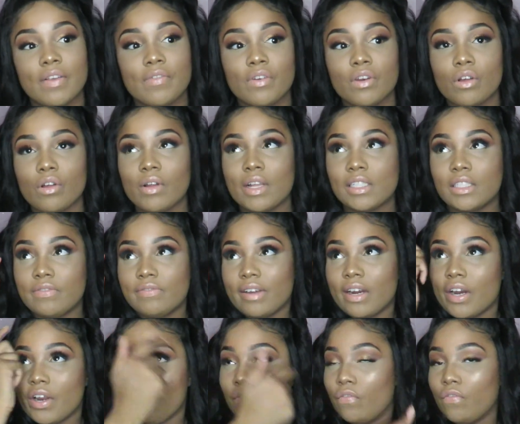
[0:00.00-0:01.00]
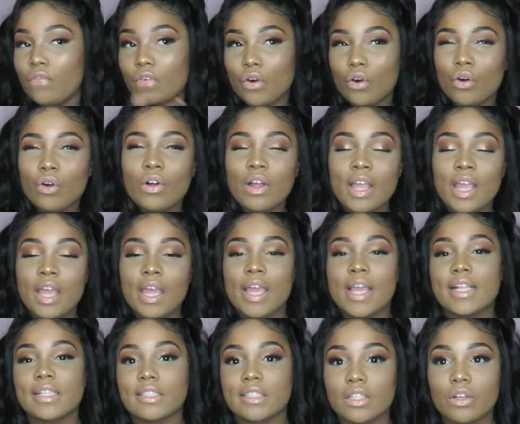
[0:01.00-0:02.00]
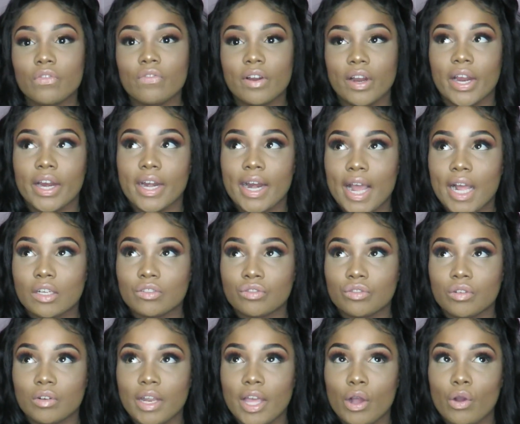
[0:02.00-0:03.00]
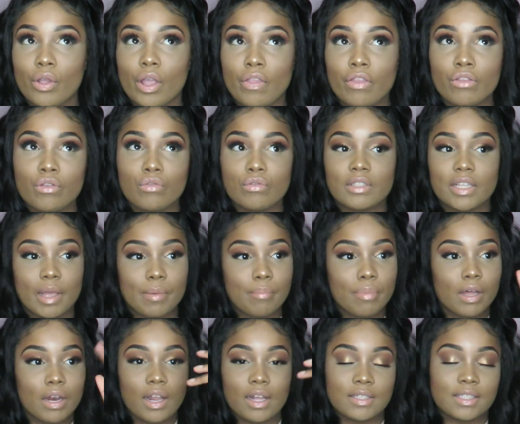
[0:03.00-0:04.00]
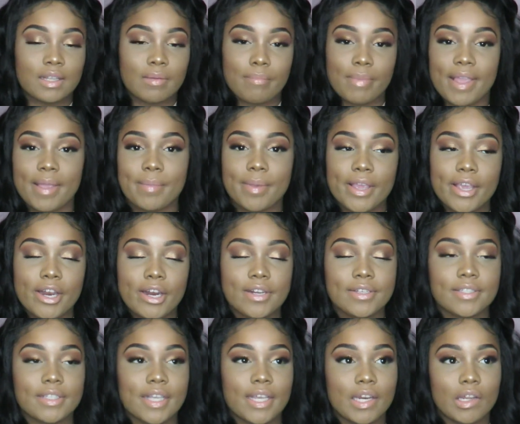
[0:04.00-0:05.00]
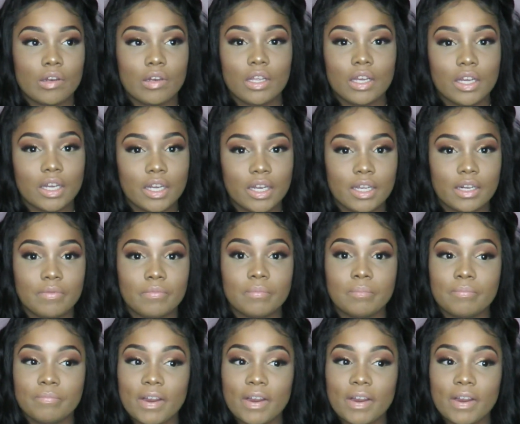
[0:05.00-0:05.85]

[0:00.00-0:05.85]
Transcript: Even though it's very full, it's still very natural. Like all you have to do is like pull out some baby hairs and it'll look good.